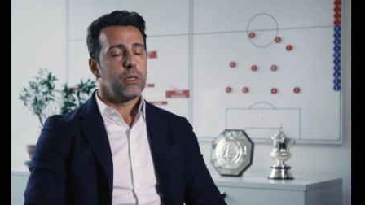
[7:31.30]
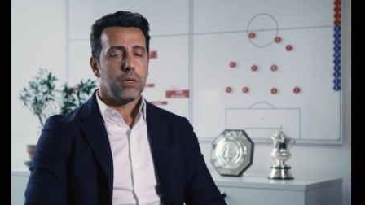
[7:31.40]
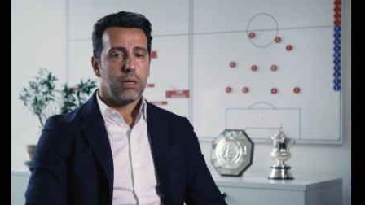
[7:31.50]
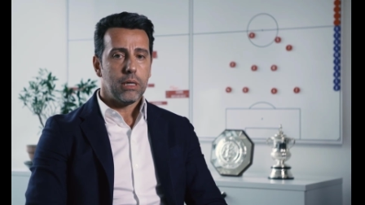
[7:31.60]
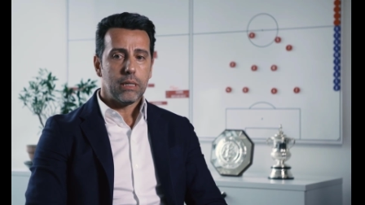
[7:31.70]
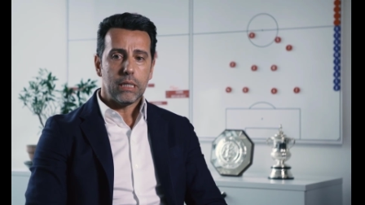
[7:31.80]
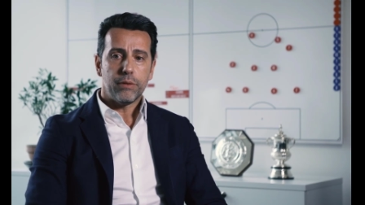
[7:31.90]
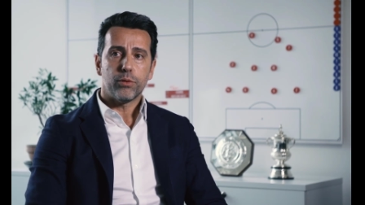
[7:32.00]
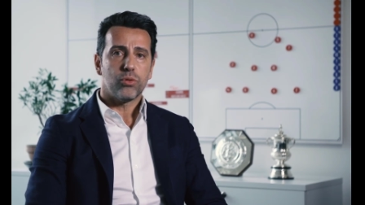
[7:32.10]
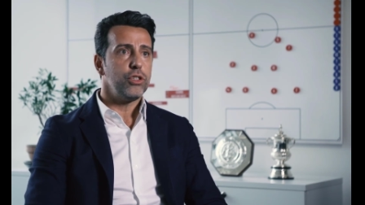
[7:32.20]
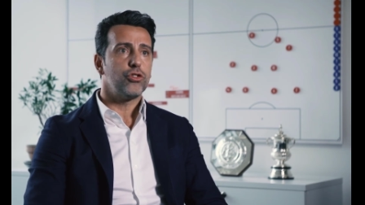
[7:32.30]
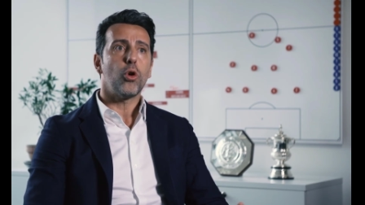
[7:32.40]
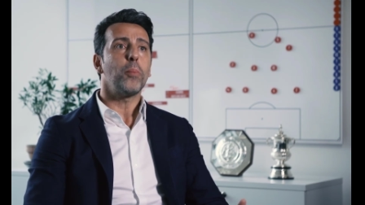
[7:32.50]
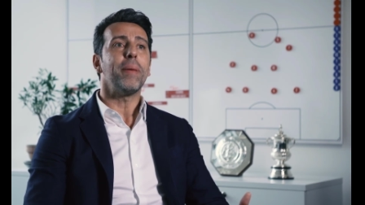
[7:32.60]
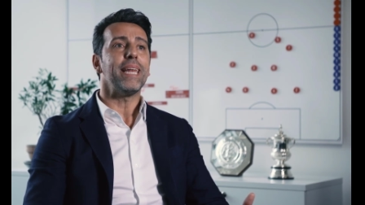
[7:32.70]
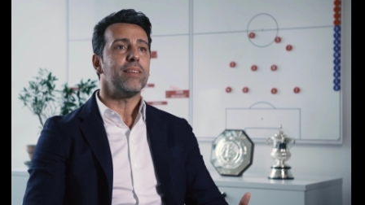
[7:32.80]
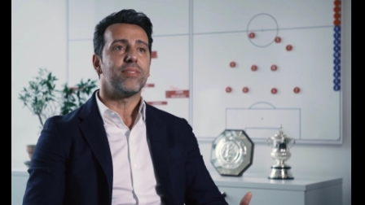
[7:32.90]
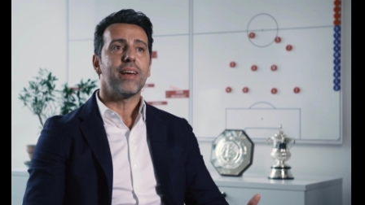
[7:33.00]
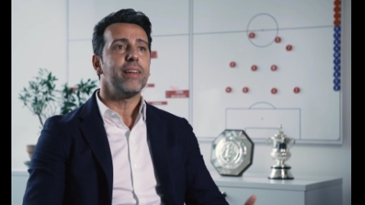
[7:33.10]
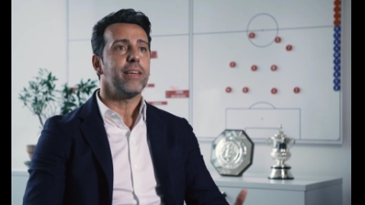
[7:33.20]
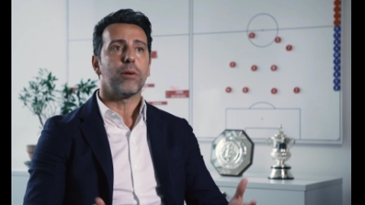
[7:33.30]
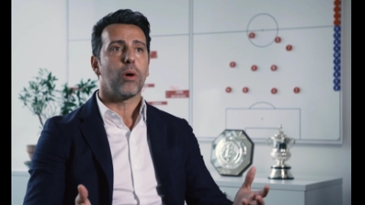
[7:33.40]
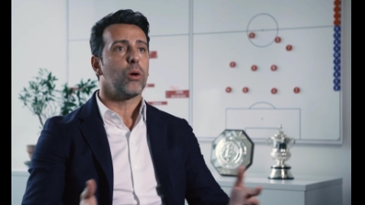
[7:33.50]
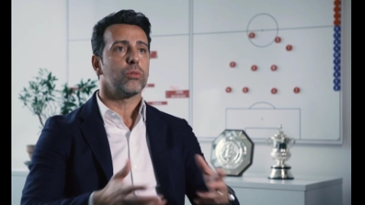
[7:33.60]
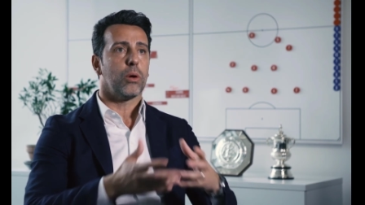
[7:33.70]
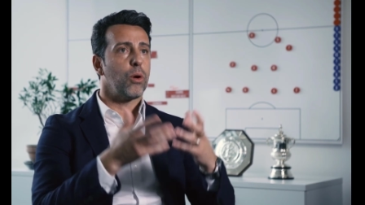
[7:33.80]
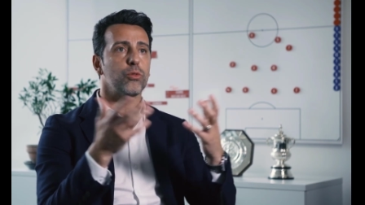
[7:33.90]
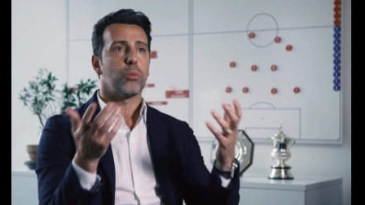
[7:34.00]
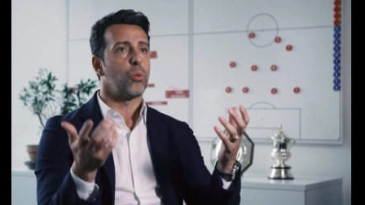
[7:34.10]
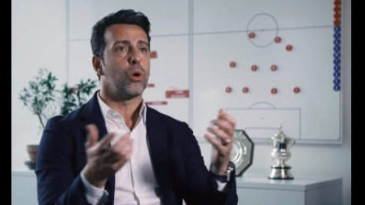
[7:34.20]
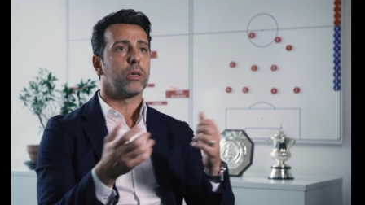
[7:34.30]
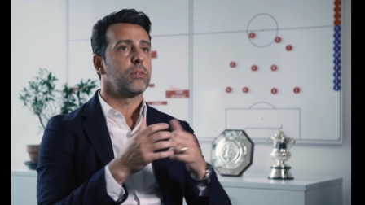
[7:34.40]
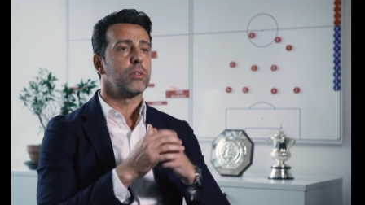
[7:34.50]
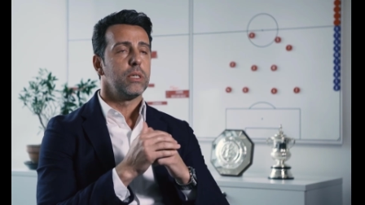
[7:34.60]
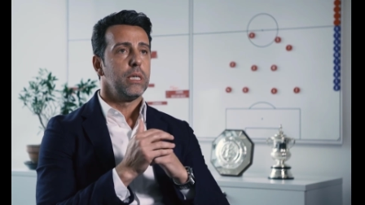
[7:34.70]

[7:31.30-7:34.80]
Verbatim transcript: Uh, if you see, there's not many selling around, around the world.